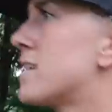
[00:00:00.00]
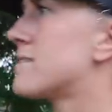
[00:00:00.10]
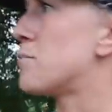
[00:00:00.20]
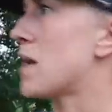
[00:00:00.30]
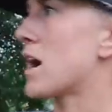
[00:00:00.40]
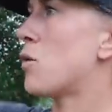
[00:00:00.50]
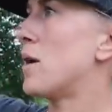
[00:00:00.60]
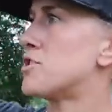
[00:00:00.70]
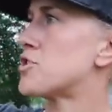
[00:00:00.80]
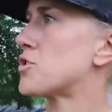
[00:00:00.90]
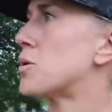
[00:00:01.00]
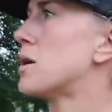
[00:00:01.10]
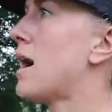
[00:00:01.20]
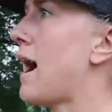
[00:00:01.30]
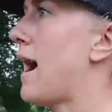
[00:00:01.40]
because I'm not quite
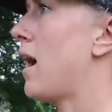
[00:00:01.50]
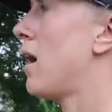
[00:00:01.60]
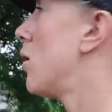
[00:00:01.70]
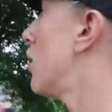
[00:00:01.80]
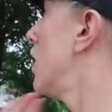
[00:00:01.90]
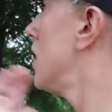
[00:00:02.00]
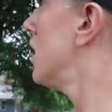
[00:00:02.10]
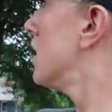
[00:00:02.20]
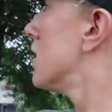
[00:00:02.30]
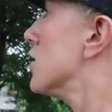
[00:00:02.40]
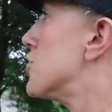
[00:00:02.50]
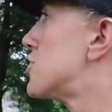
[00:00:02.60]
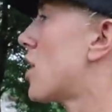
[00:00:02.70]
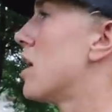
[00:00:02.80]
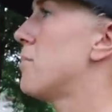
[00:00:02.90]
sure how
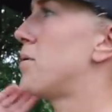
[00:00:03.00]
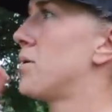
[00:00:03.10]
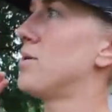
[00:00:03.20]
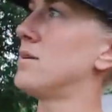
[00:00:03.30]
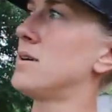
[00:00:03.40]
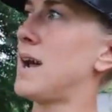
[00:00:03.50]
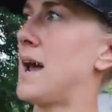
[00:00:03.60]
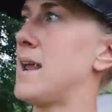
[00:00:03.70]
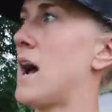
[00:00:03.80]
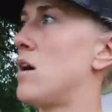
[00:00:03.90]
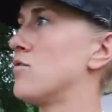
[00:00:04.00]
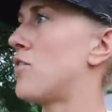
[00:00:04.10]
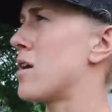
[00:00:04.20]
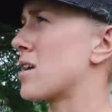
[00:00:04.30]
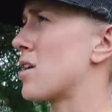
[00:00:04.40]
sharp and how
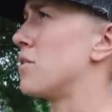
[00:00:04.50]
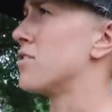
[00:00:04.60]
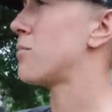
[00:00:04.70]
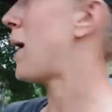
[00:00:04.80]
far it goes